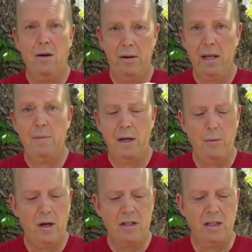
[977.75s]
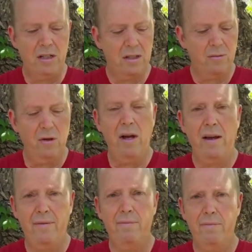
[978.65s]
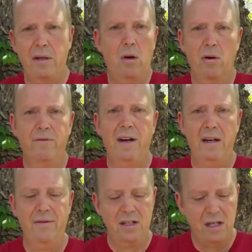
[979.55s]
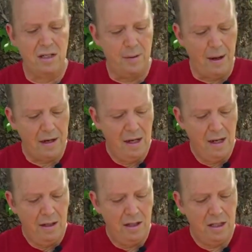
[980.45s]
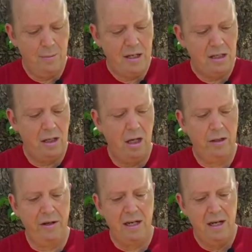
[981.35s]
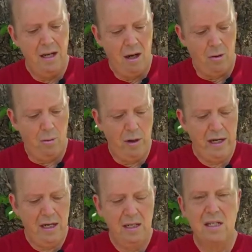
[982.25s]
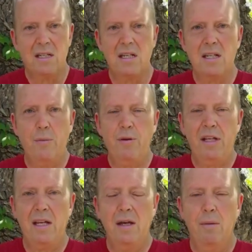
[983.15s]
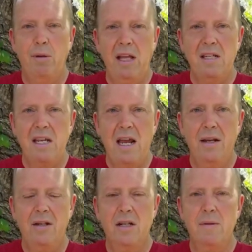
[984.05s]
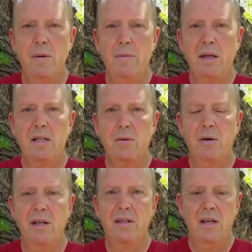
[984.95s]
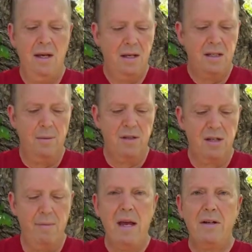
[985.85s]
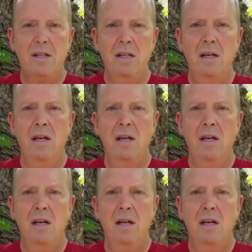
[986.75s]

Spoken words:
Anybody watching this will be horrified if I said cement. This is a piece of concrete. What it is it's simply play sand that's been mixed with some cement.